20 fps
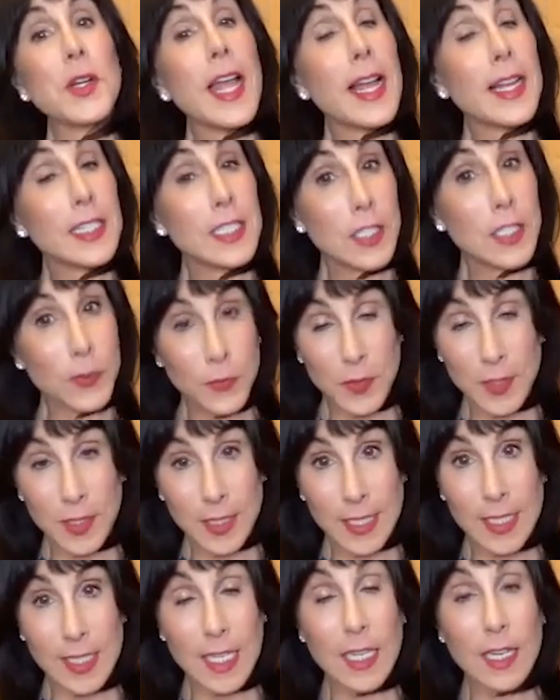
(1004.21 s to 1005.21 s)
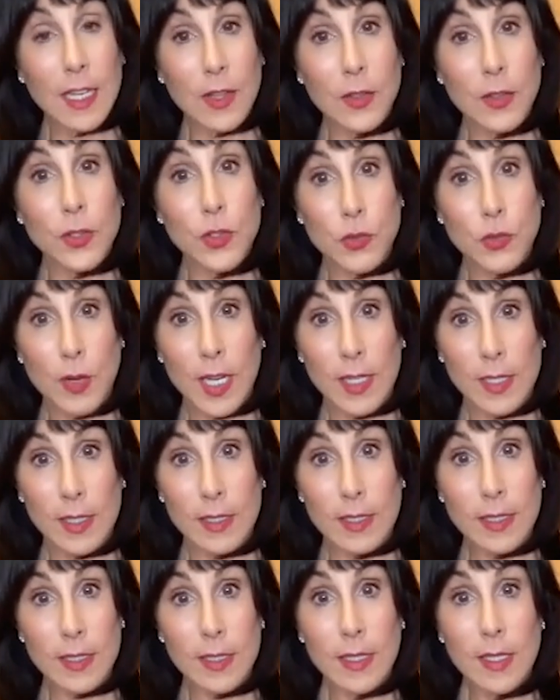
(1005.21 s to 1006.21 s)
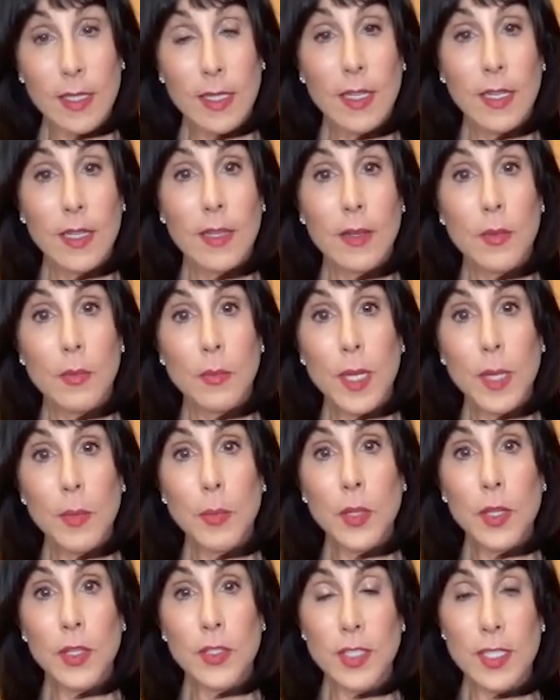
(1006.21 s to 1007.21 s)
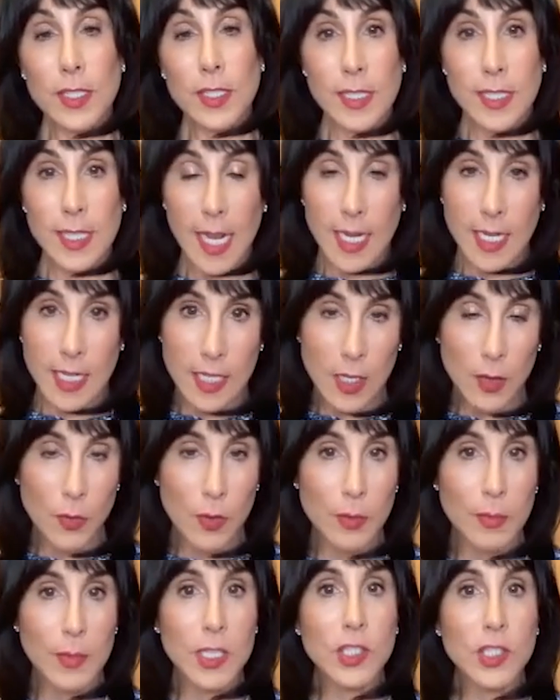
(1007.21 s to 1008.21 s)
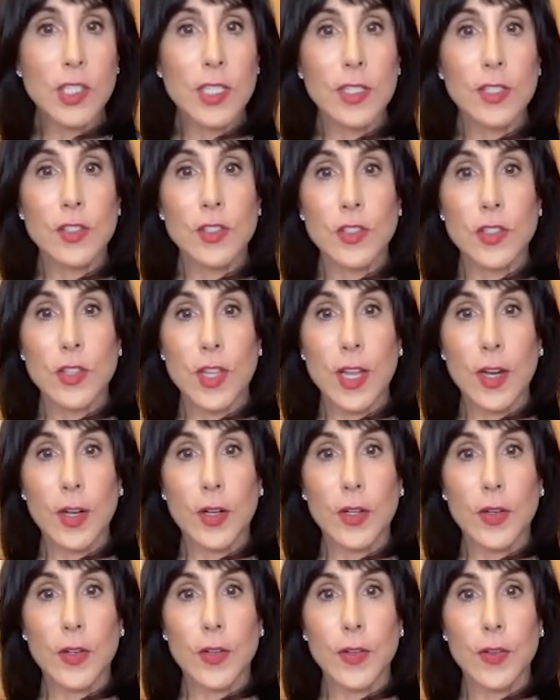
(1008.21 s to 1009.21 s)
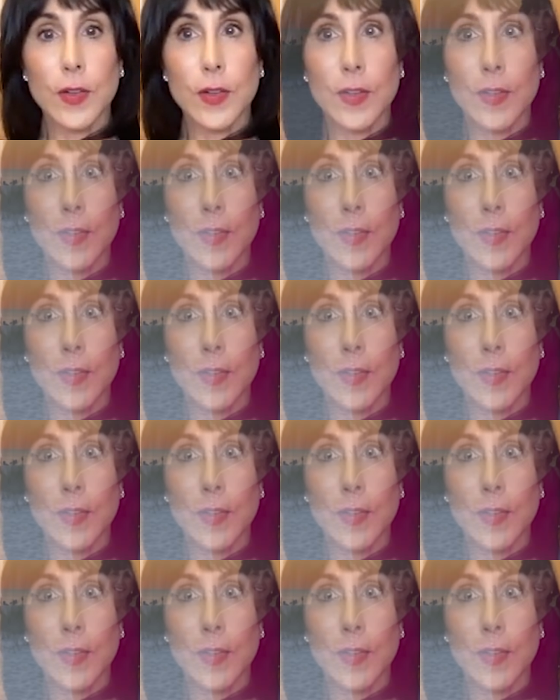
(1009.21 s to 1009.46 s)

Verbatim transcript: act differently than other drugs people are sustaining their remissions. They're